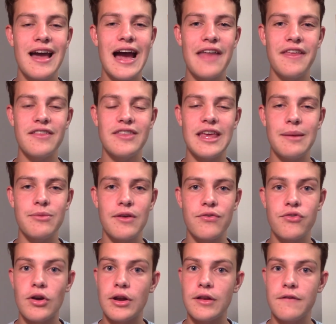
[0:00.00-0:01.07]
I think teams have
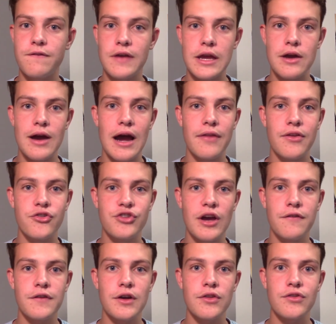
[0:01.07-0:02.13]
started to figure out the
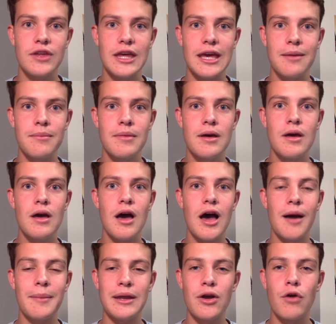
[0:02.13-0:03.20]
Sheffield team,
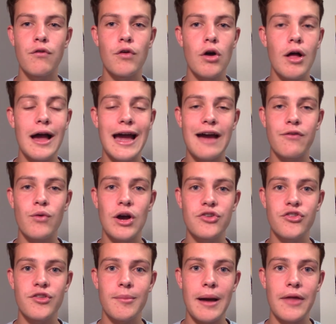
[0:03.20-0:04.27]
and overall I have
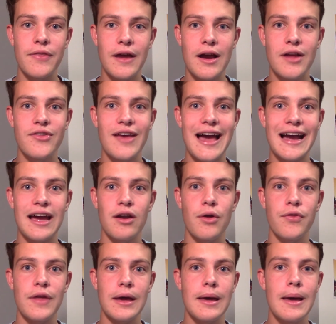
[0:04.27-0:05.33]
questions about their attack. I
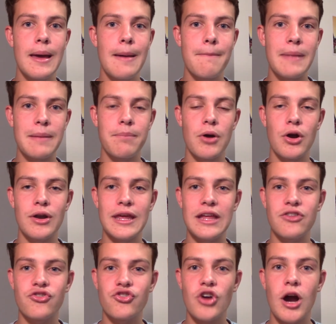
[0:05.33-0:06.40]
don't think McBurney
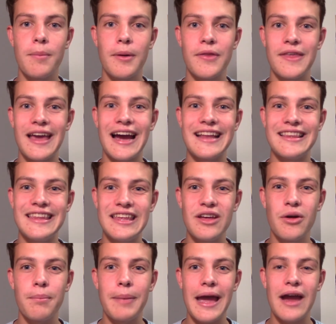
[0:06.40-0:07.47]
and Sharp are the
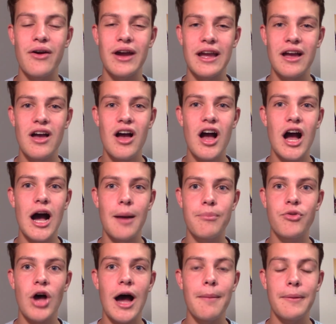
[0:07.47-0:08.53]
ideal pairing
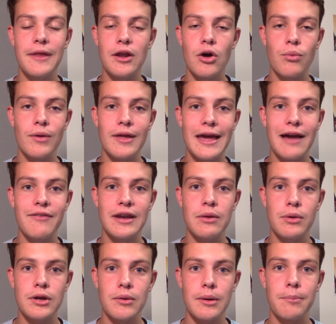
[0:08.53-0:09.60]
up top, and they don't really have
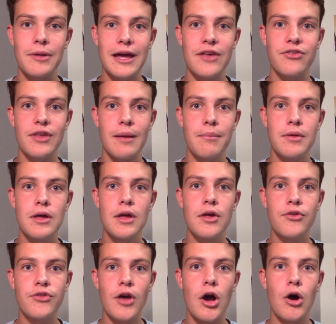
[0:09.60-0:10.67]
anyone to replace them.
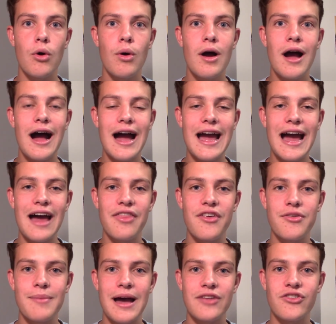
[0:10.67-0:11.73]
So I had
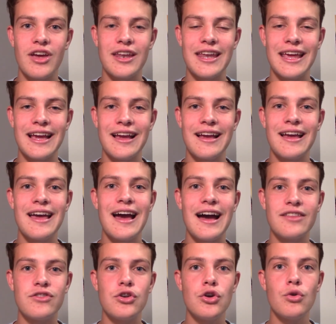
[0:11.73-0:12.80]
this match ending
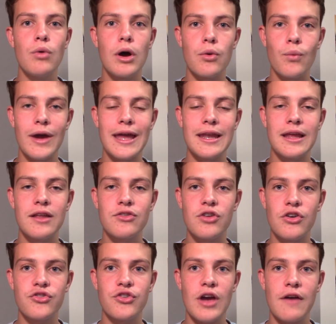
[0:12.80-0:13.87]
a 2-1 win
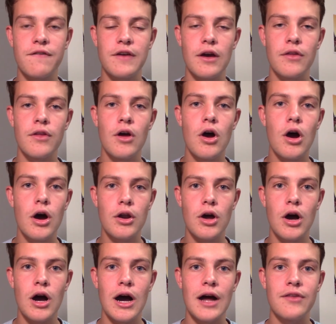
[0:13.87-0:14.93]
to Sheffield on
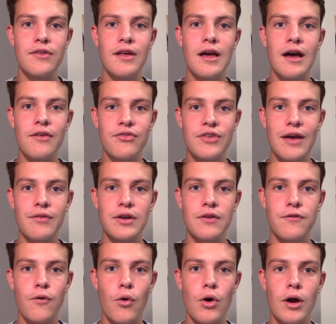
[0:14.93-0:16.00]
odds of
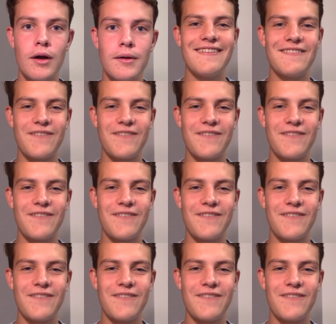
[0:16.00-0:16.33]
7-4.